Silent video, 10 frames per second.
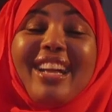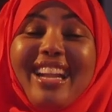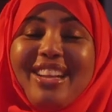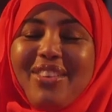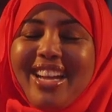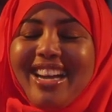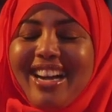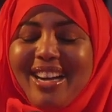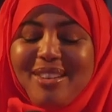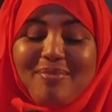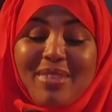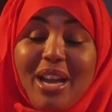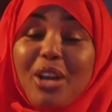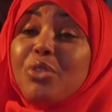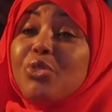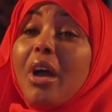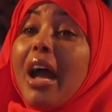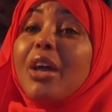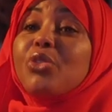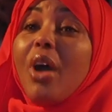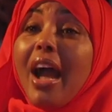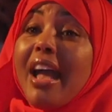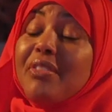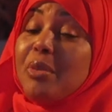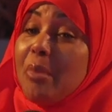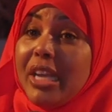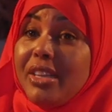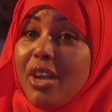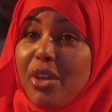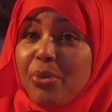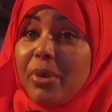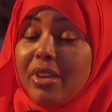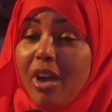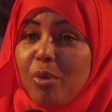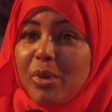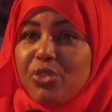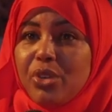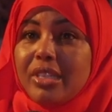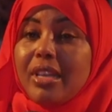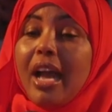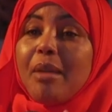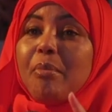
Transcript: anyway, so I haven't made three documentaries.